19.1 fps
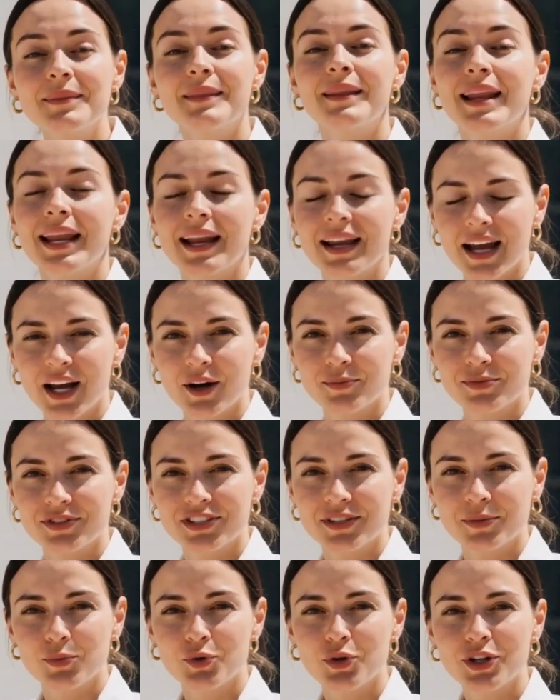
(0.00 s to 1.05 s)
It comes as
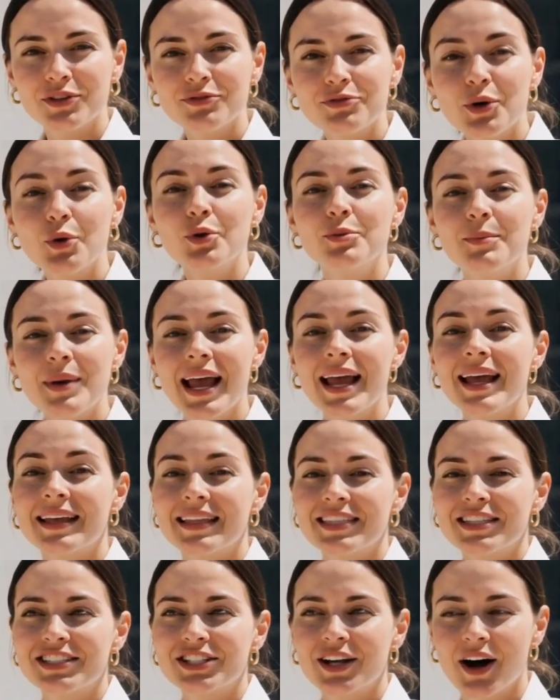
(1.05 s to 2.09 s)
a pre-filled pen
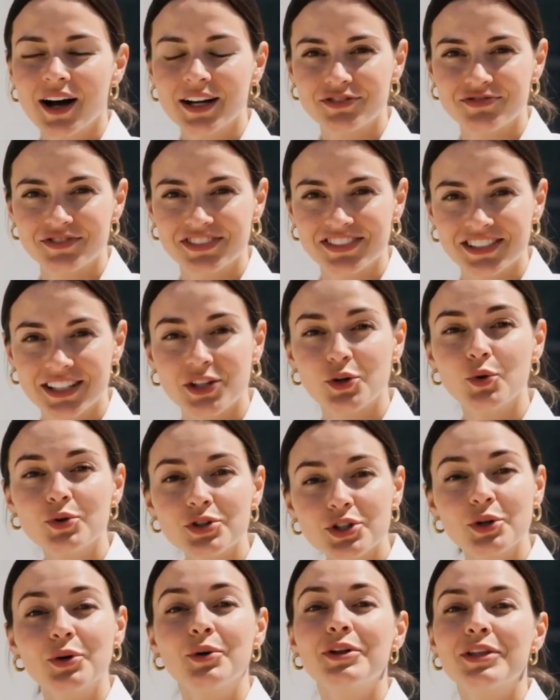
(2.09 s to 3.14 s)
designed for single
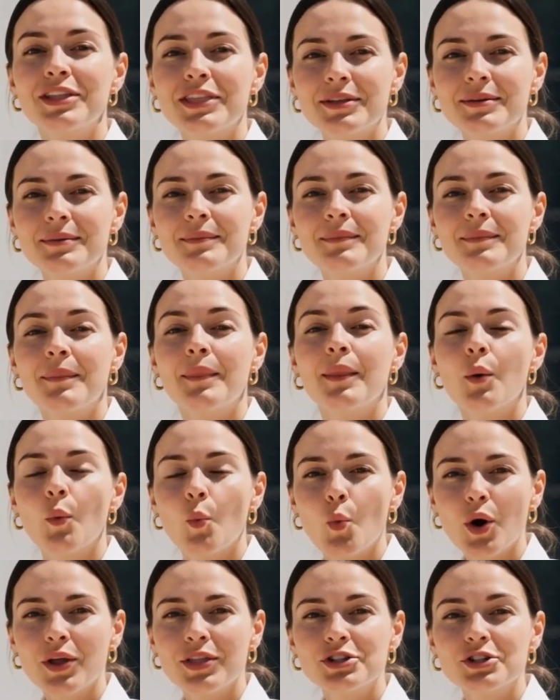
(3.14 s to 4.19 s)
use.
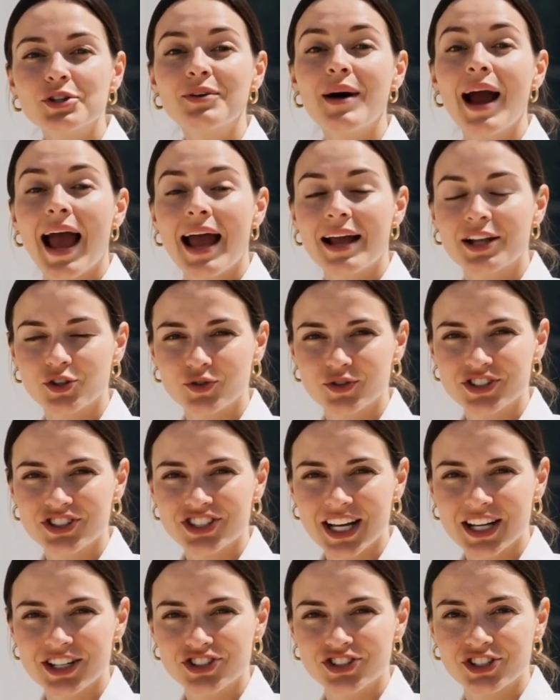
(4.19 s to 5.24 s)
Once you've had your
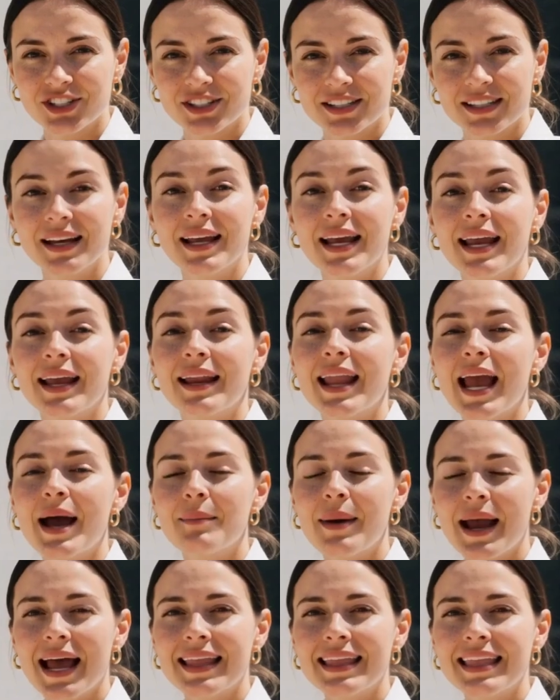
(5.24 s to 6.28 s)
injection, that
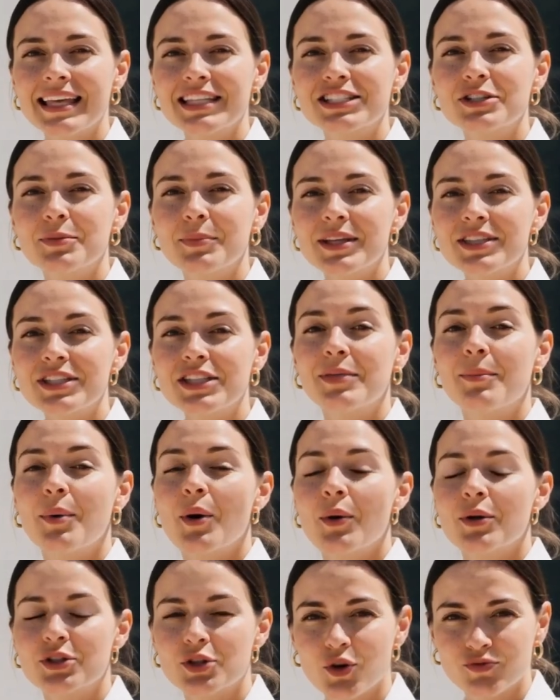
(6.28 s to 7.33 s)
pen needs to be
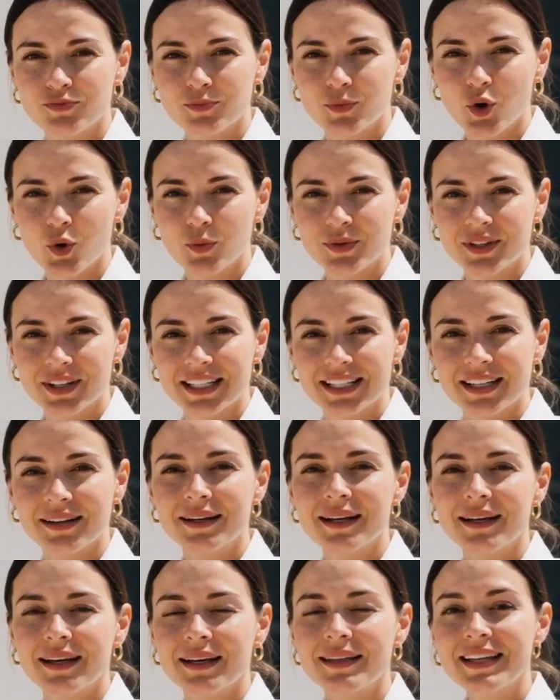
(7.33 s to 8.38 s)
disposed of properly.
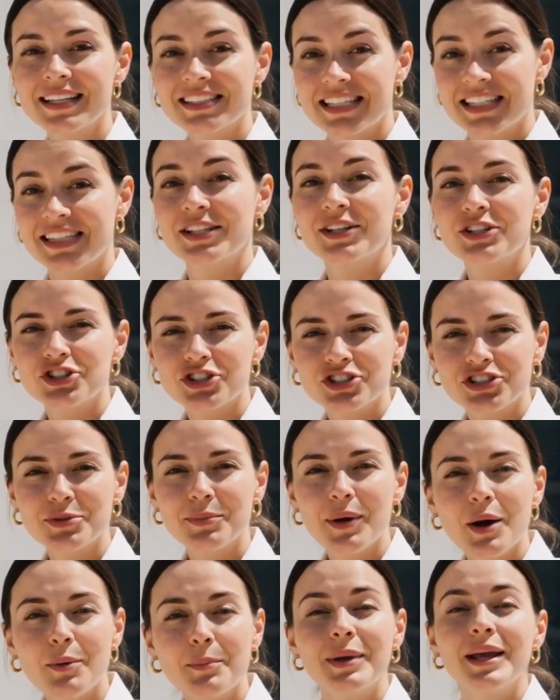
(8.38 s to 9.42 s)
This isn't just
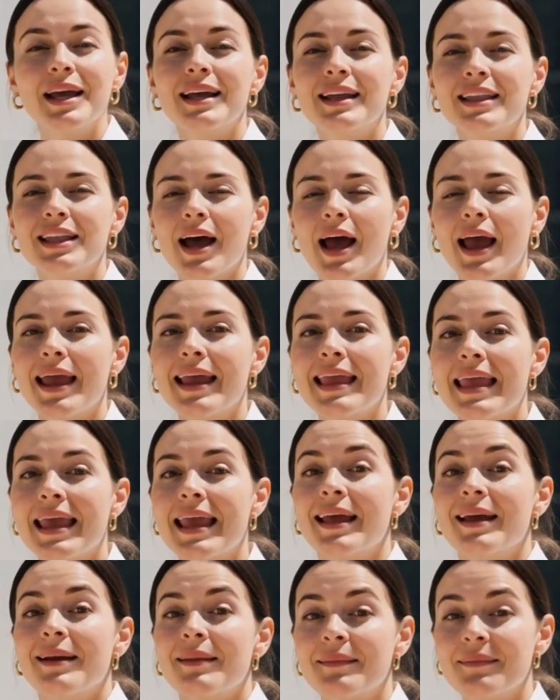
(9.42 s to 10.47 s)
about being
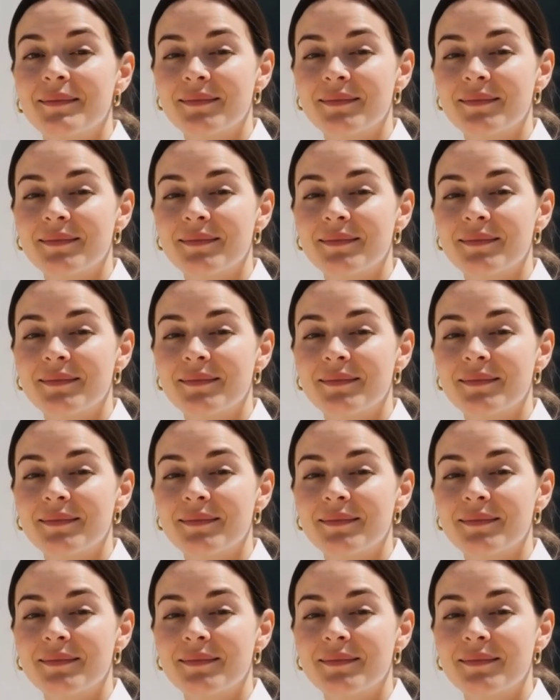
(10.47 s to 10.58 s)
tidy.